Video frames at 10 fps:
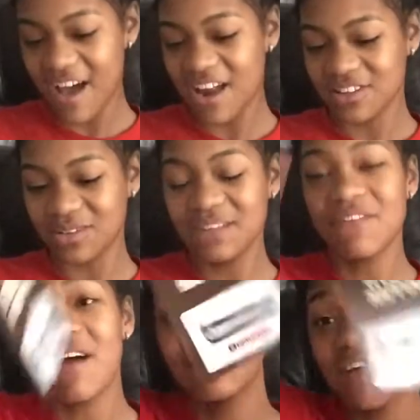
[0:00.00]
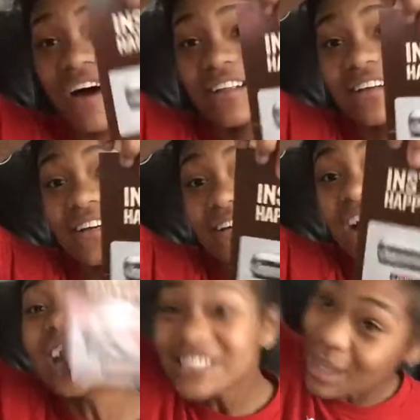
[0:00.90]
got a $25 Chipotle
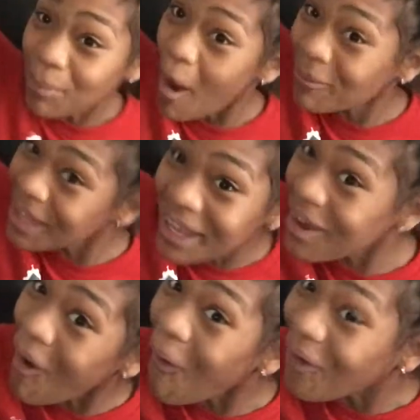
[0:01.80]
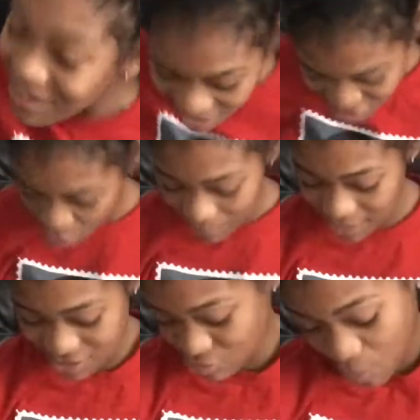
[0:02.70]
card. So I'm
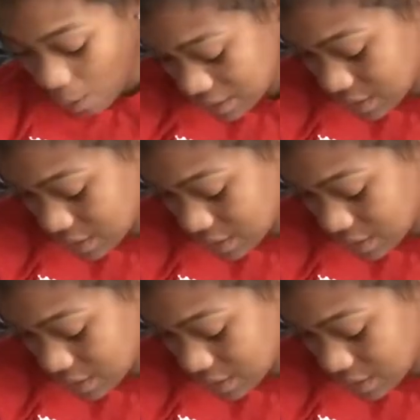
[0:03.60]
gonna get some Chipotle